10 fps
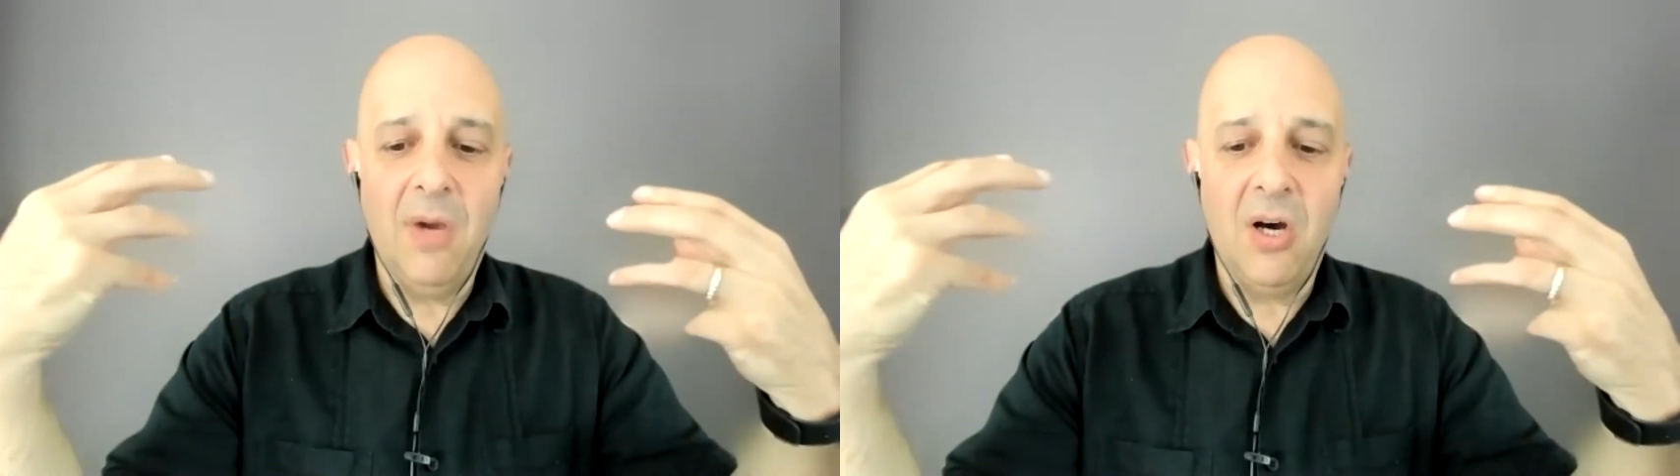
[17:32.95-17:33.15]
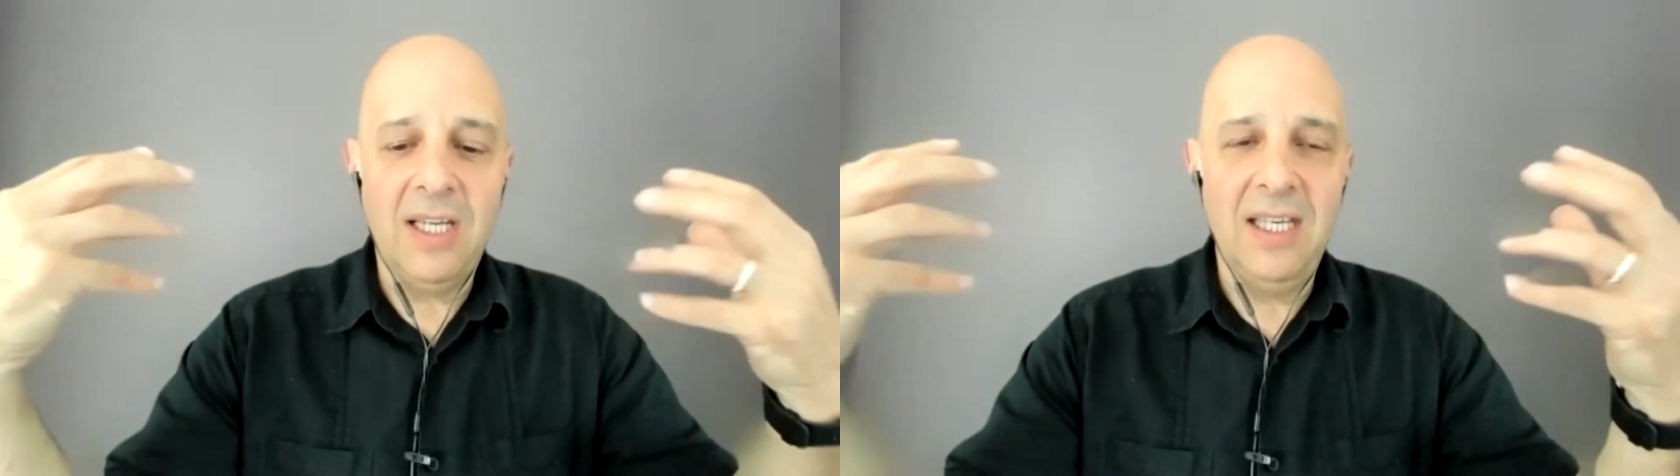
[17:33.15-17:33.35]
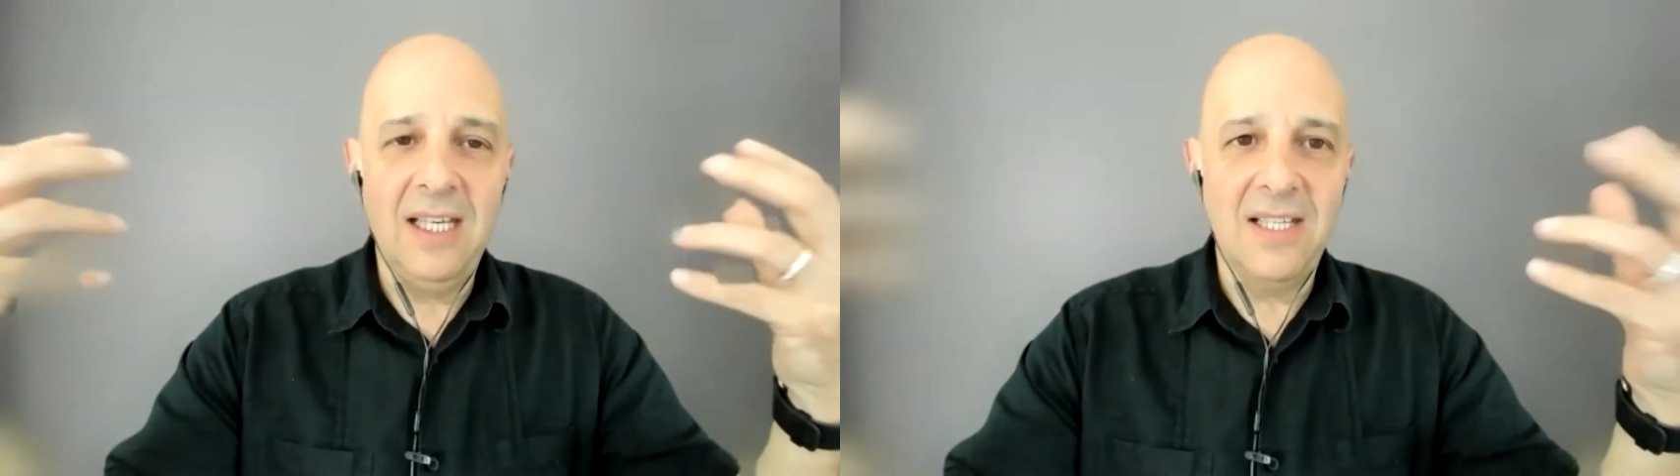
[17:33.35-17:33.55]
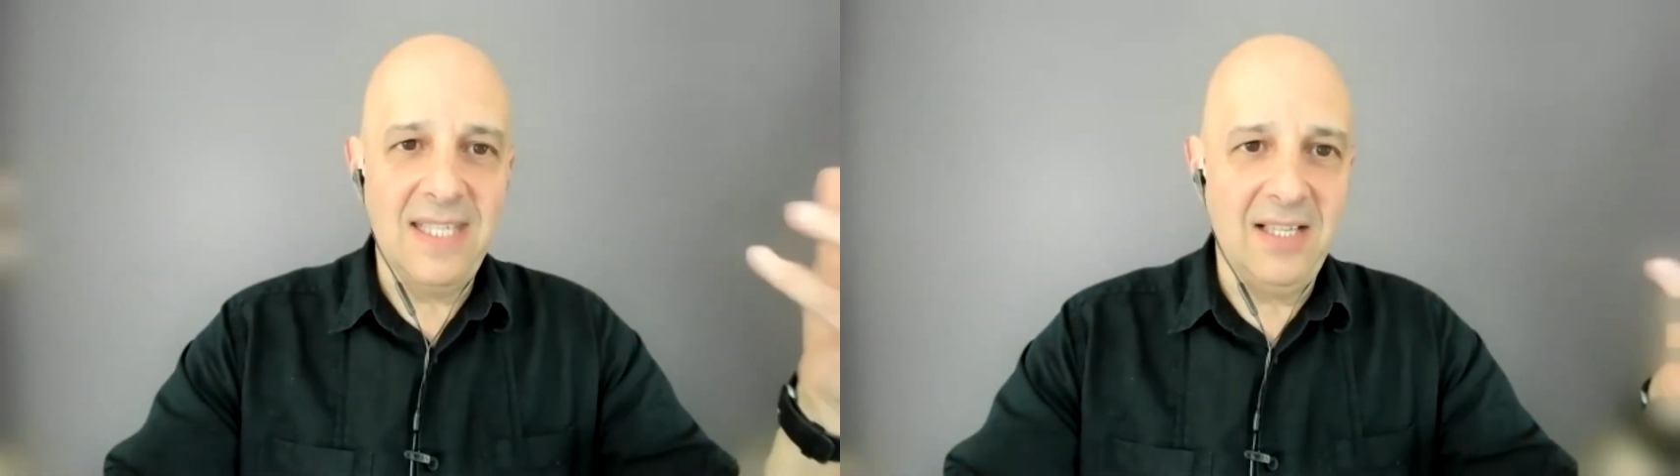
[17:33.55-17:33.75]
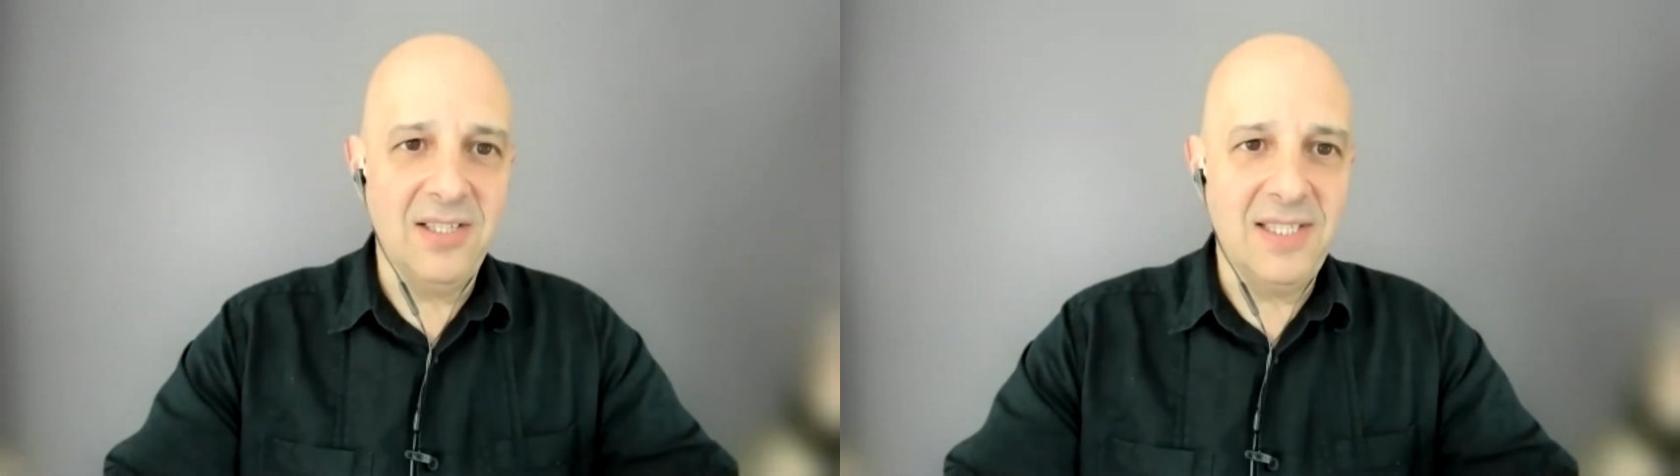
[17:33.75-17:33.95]
marketing and
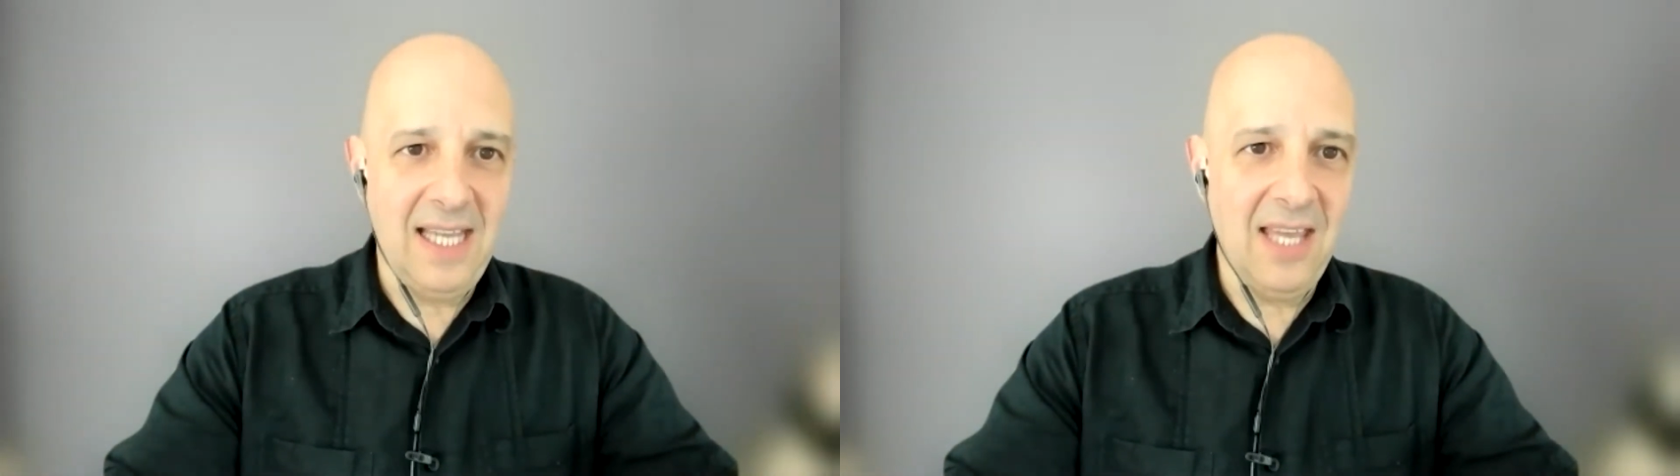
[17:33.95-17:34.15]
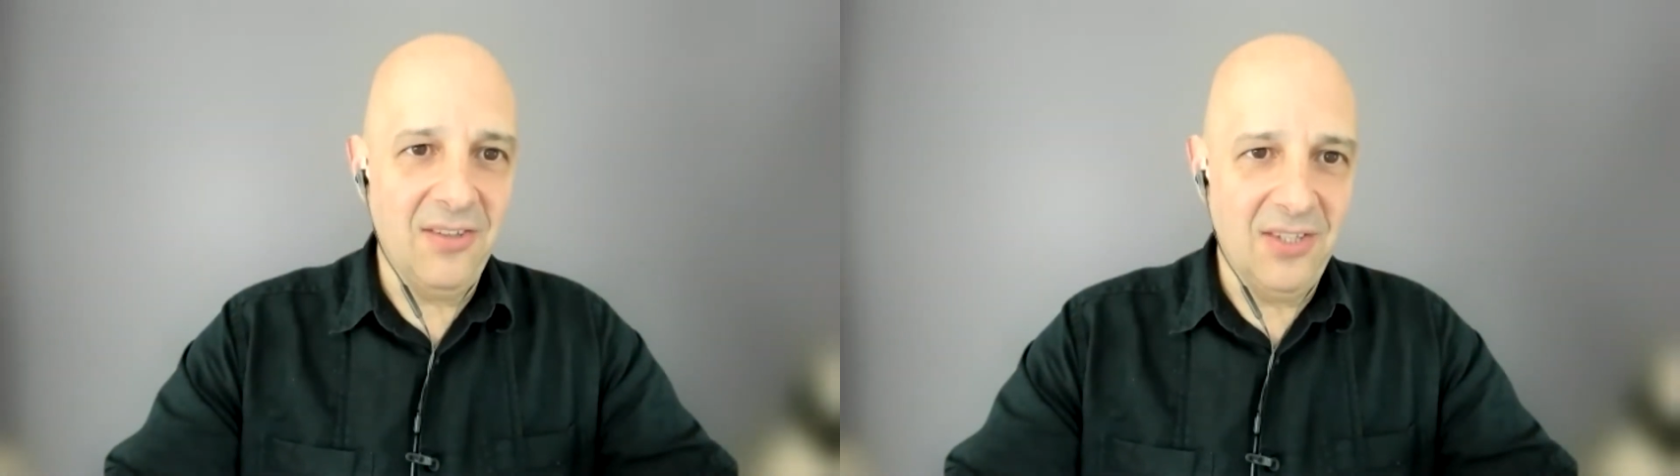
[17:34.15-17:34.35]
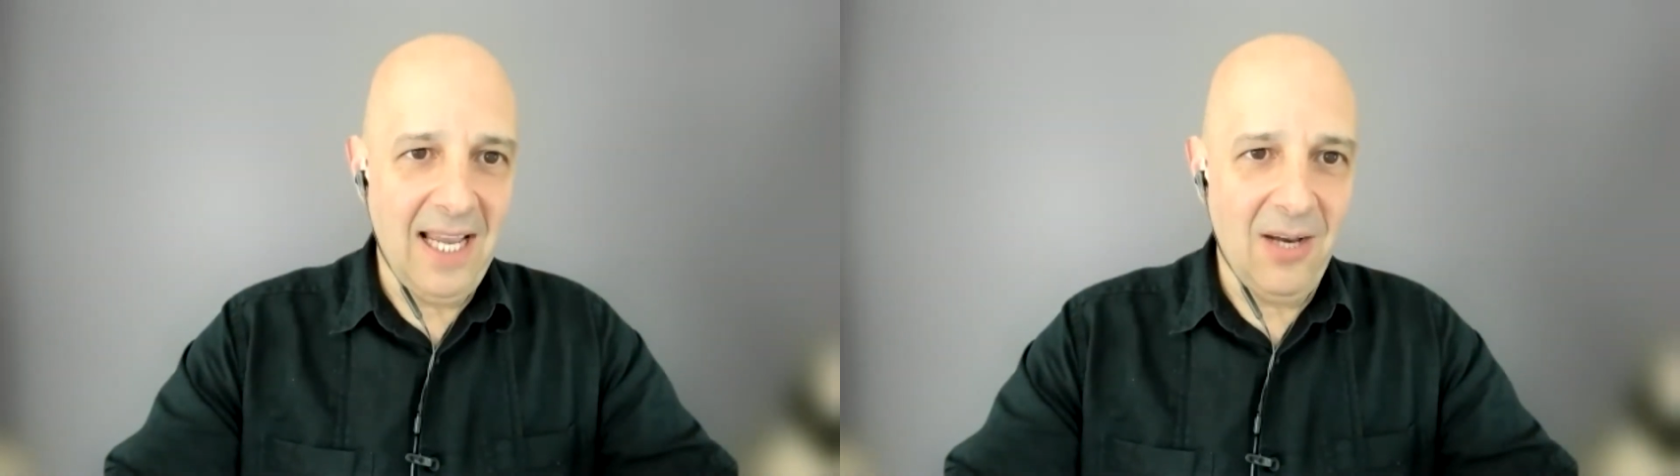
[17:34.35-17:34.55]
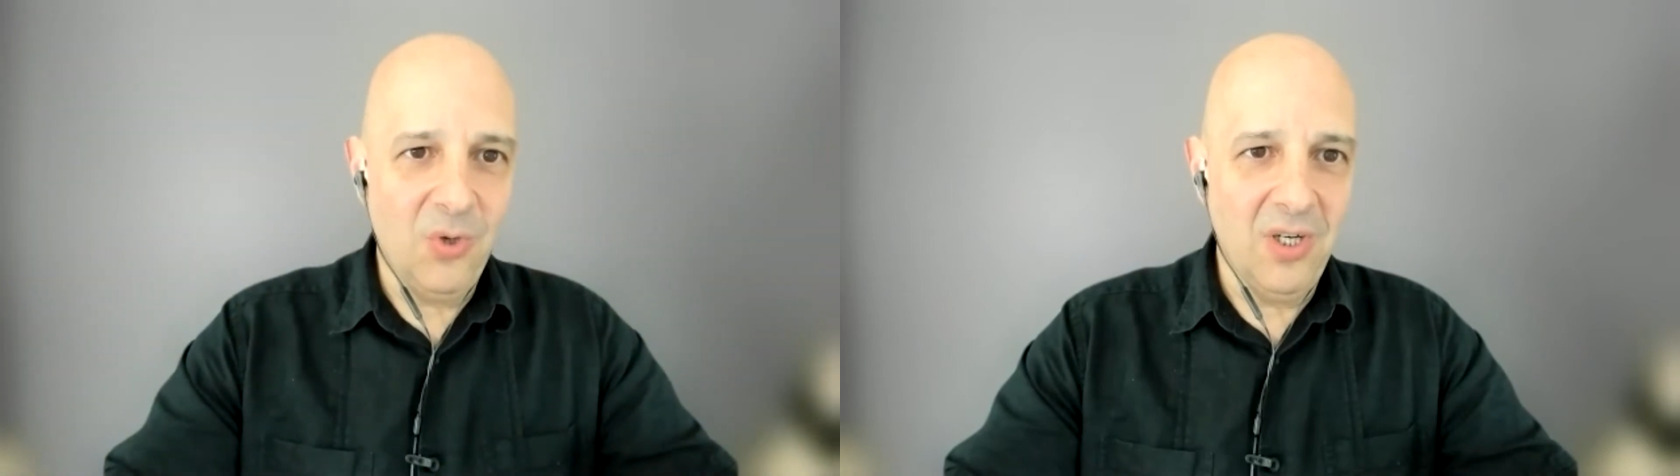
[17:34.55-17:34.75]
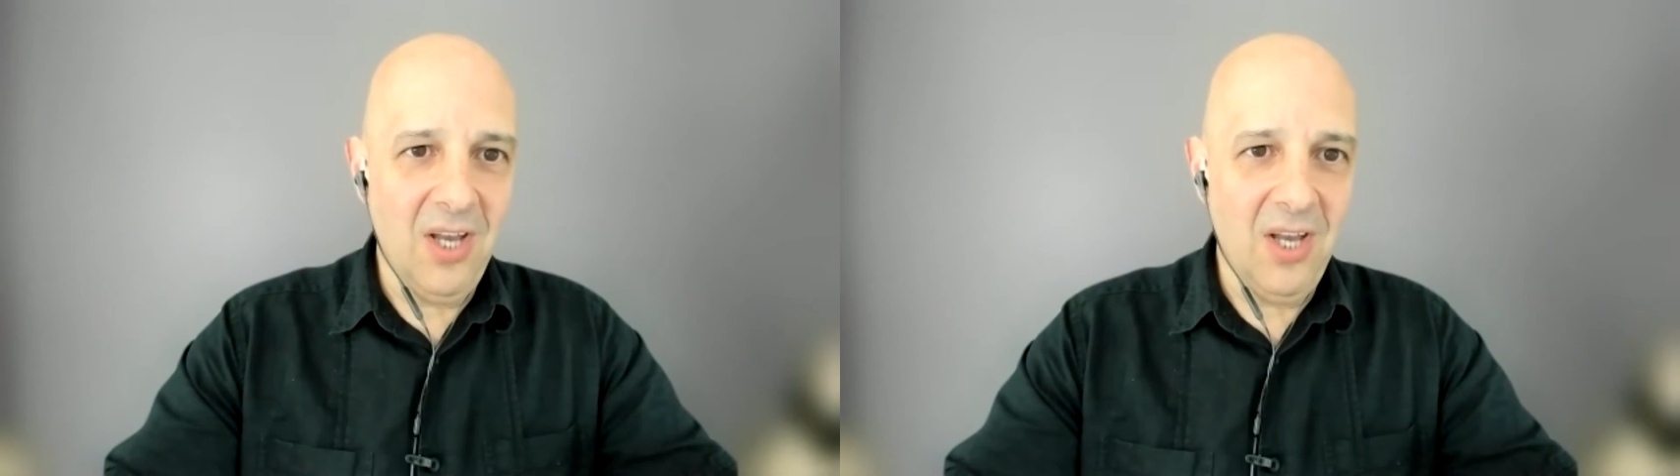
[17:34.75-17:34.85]
sales together now.